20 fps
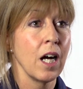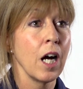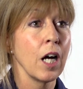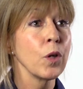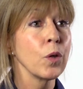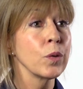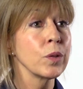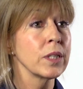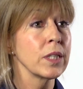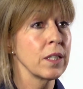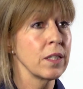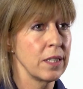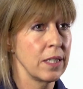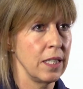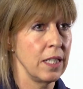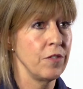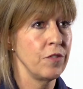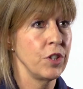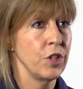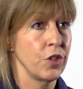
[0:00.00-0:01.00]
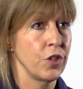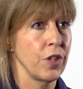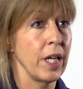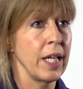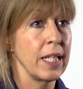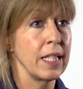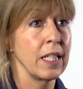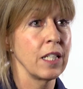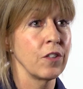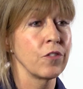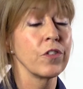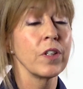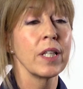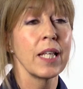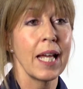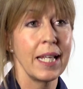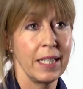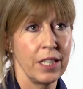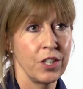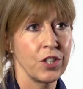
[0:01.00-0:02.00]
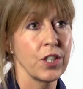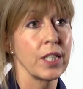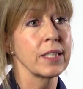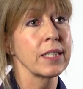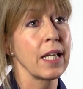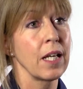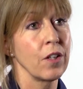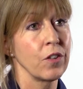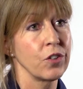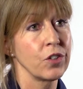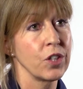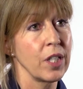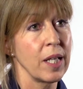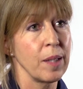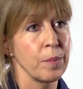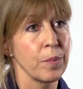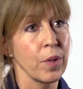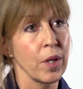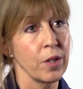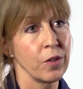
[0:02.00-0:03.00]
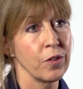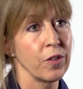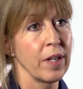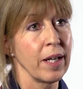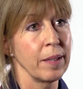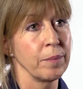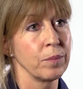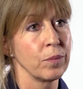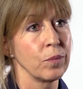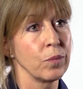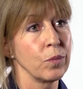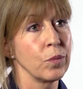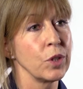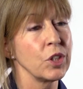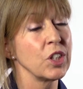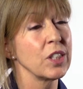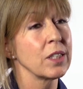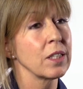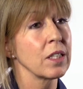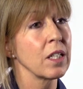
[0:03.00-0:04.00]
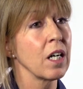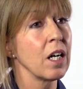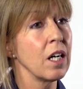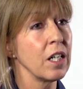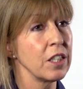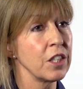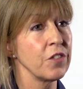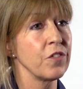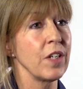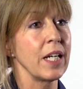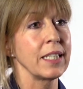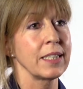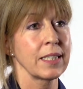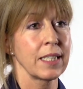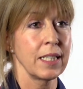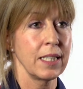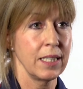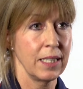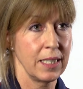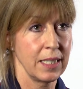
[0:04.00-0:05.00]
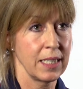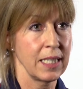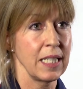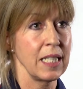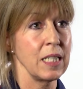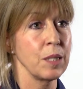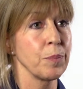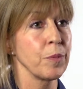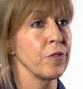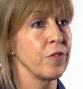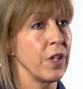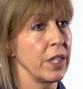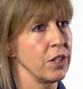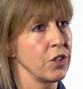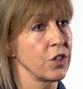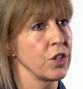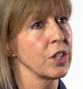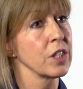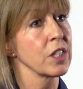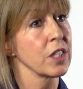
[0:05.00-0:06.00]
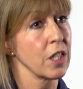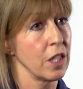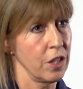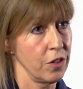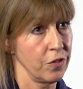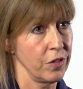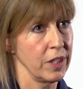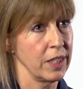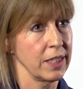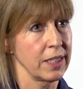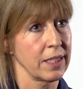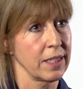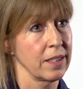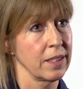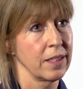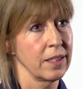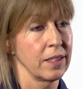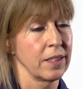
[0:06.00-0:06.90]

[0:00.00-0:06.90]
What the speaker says: I also deliver training for the NHS Health Check programme, which is a cardiovascular disease prevention service.